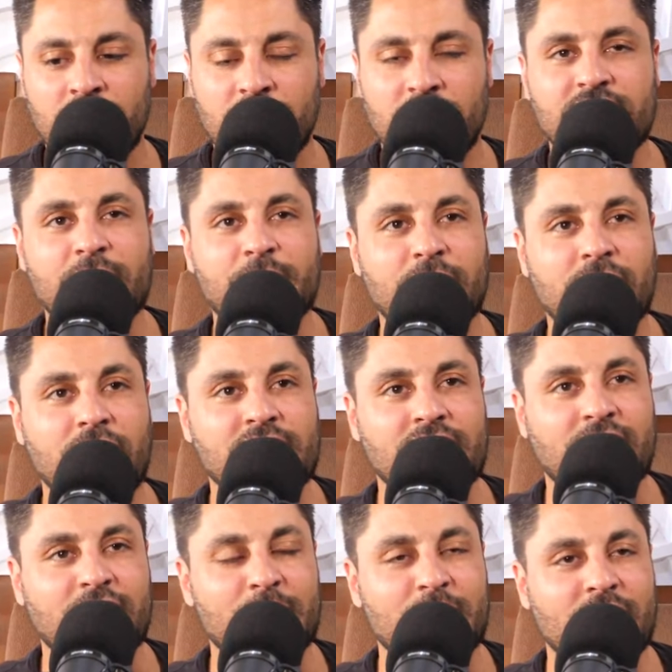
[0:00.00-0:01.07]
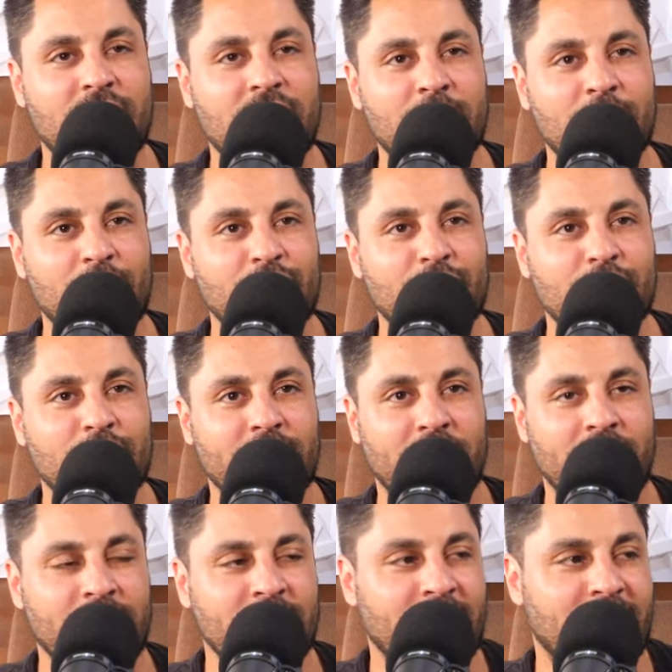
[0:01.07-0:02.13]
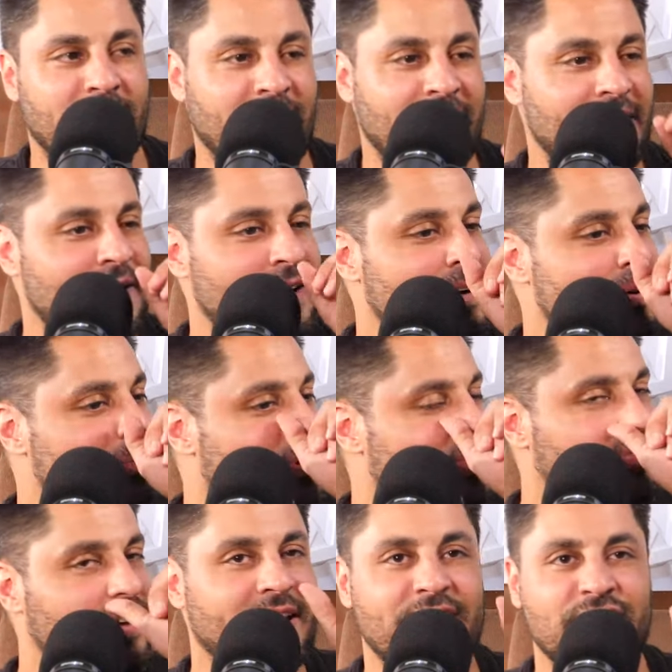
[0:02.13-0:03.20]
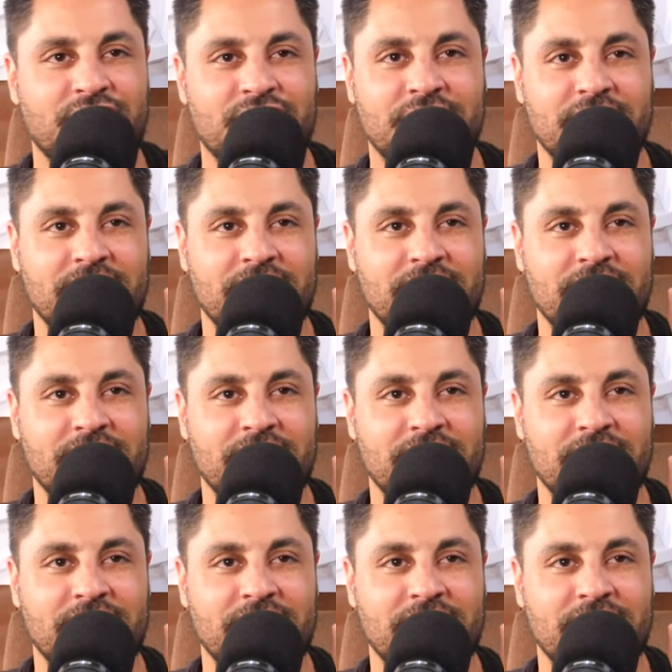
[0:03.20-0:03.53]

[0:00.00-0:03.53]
Is that going to become, are you creating like a fetish?